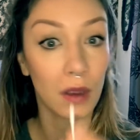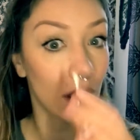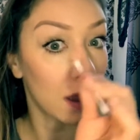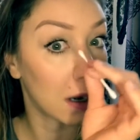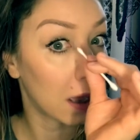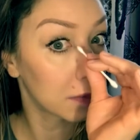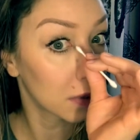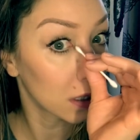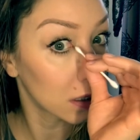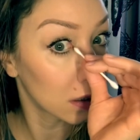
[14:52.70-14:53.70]
And I
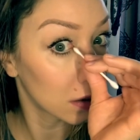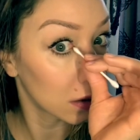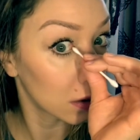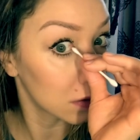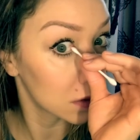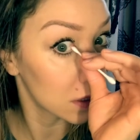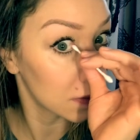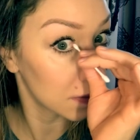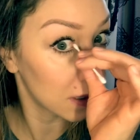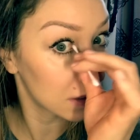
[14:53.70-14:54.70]
put a little on a
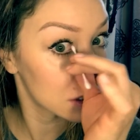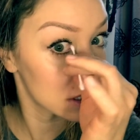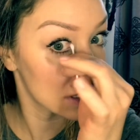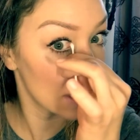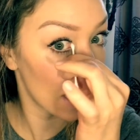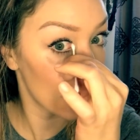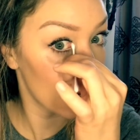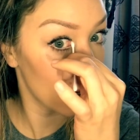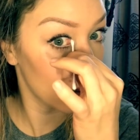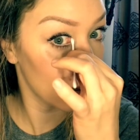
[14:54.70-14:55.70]
Q-tip and just get
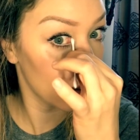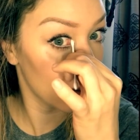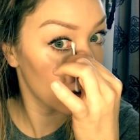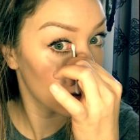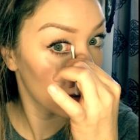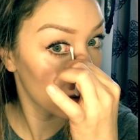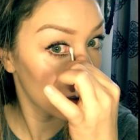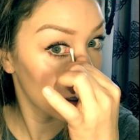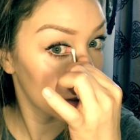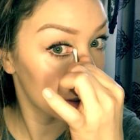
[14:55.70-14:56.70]

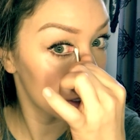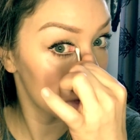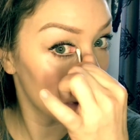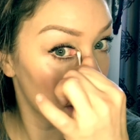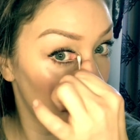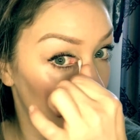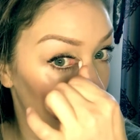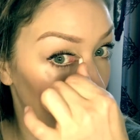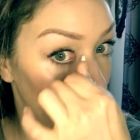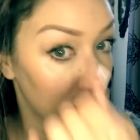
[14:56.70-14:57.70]
this part
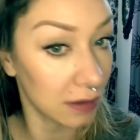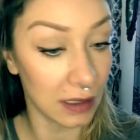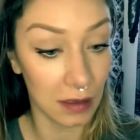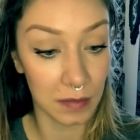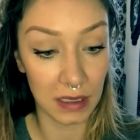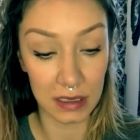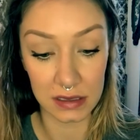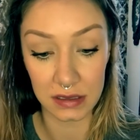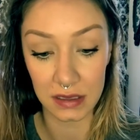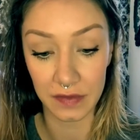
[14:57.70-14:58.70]
clean,
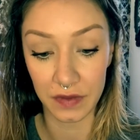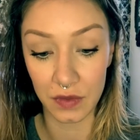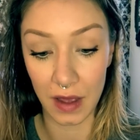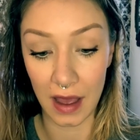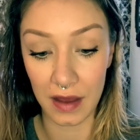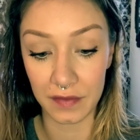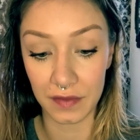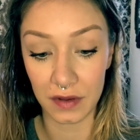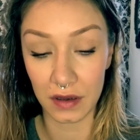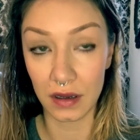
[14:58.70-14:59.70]
because if you have
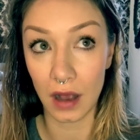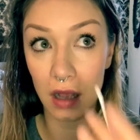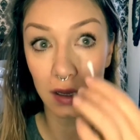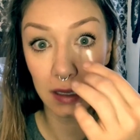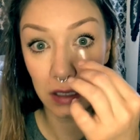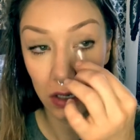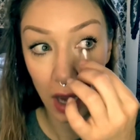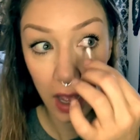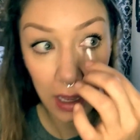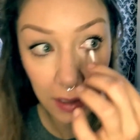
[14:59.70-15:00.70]
gunk in your
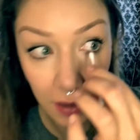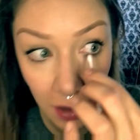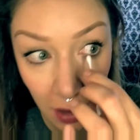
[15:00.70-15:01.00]
eye,